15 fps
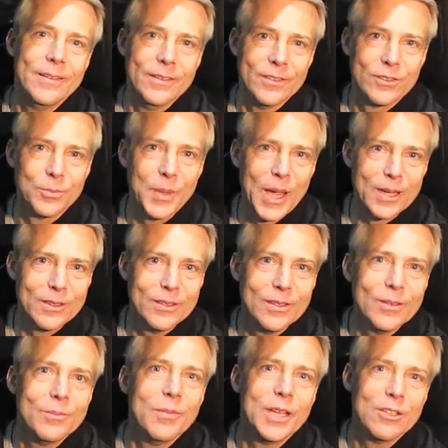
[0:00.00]
inspect
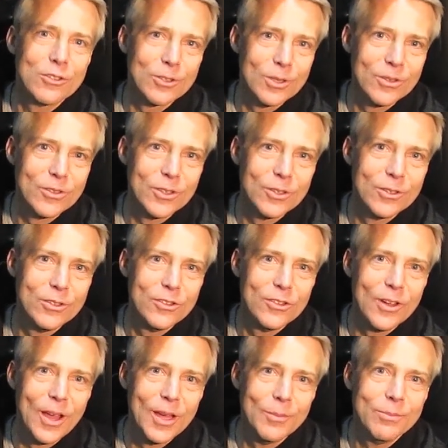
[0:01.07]
it, make sure it's in good
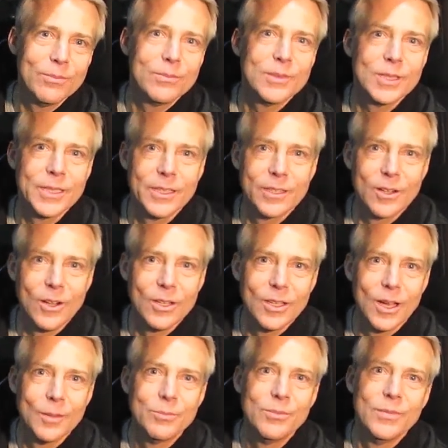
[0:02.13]
shape, clean it
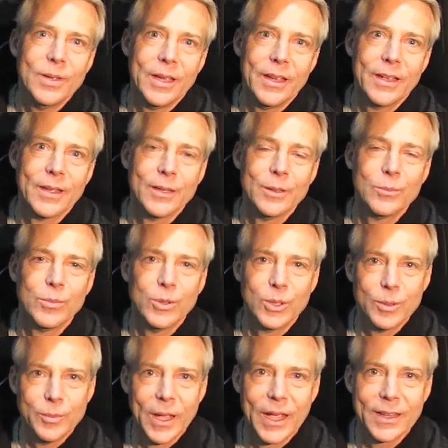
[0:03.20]
all up, and
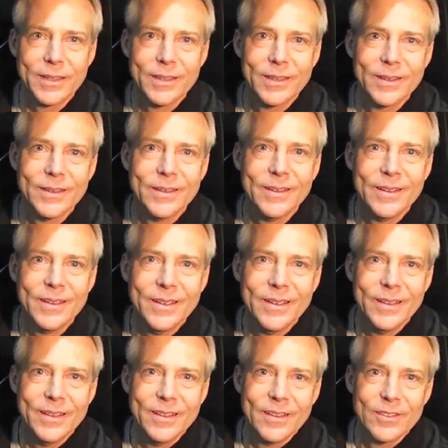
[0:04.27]
put it back in.
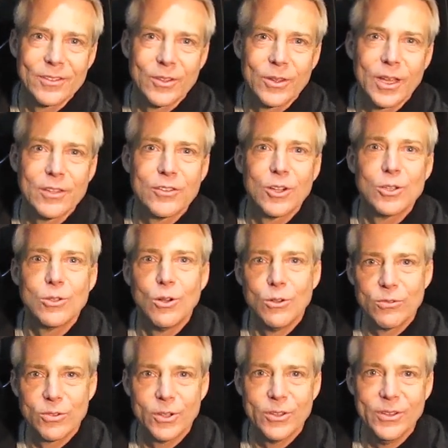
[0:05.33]
So that's our
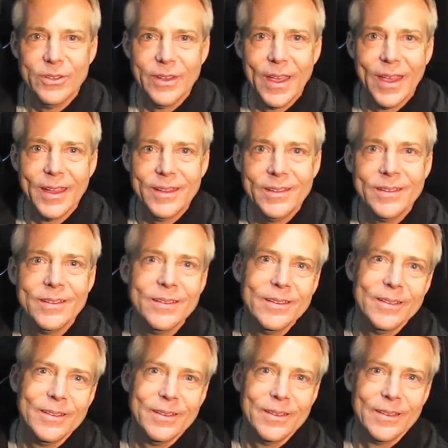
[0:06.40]
goal for today.
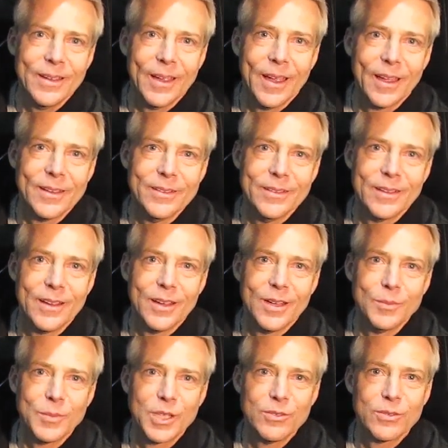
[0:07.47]
And
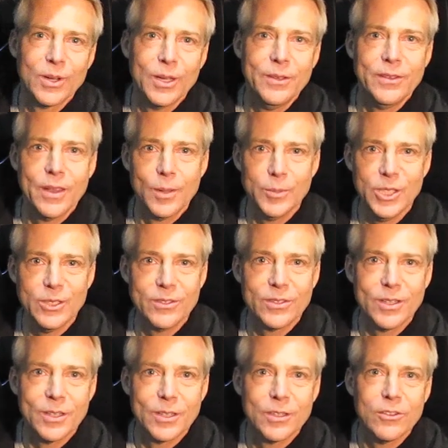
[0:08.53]
uh, my friend Debbie
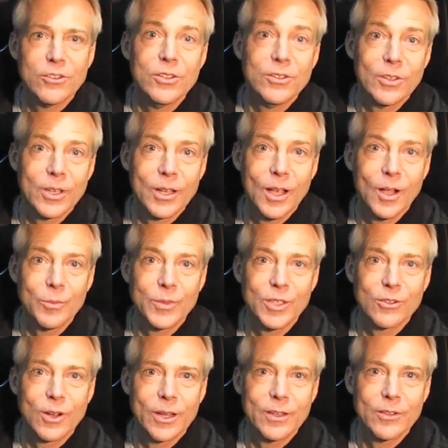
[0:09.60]
is here, and she's going to help
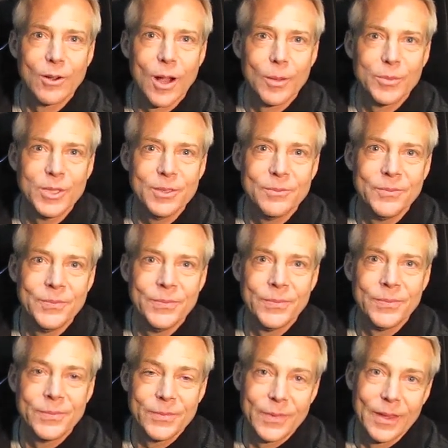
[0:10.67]
me try to drop it.
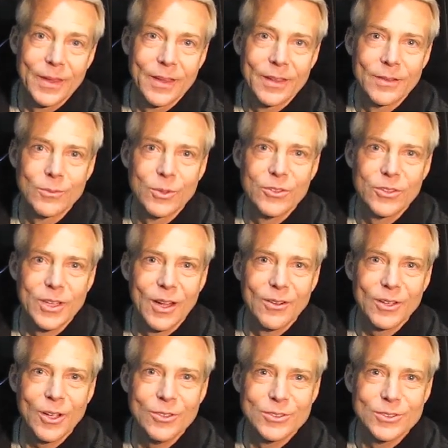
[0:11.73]
And we'll see
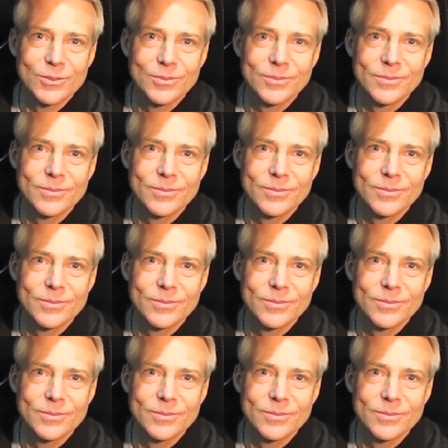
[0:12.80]
how it goes.